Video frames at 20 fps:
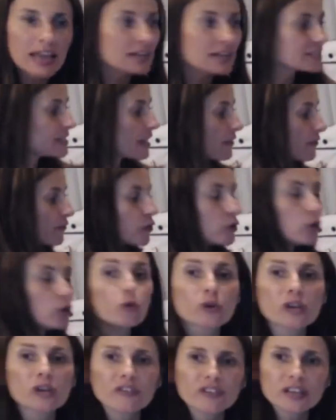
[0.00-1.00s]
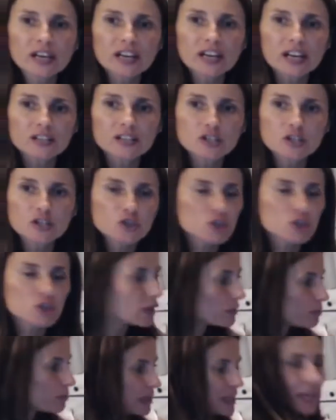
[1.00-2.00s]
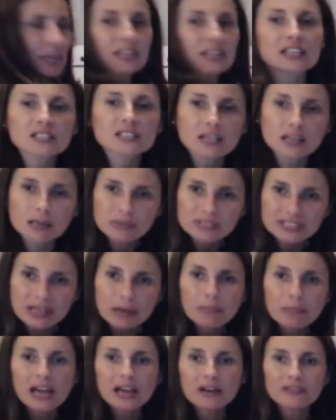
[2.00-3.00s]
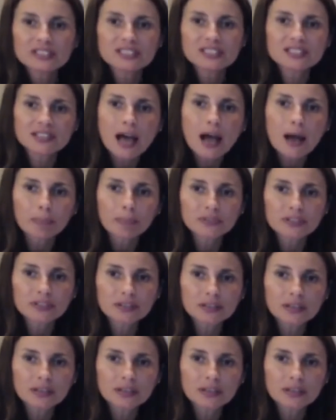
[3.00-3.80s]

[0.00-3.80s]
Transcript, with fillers: Except for you giving a condition, immediately it's going to be some kind of a stop